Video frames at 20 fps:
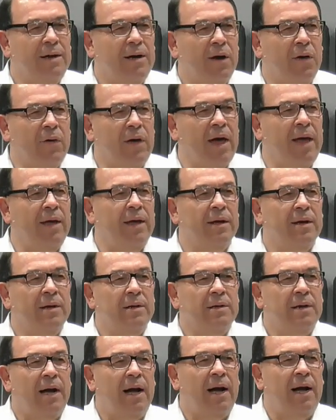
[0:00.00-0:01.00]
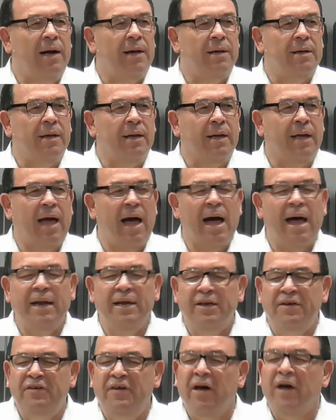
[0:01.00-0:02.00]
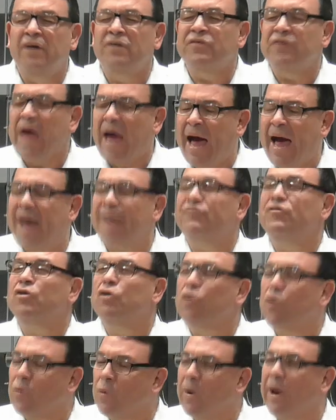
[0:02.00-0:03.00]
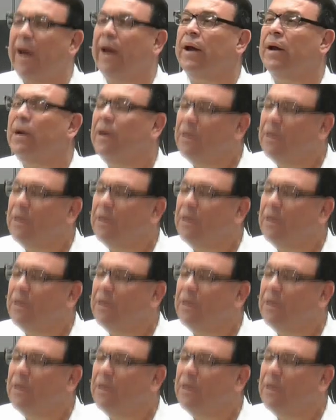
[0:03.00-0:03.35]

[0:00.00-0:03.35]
Okay uh, God does have to correct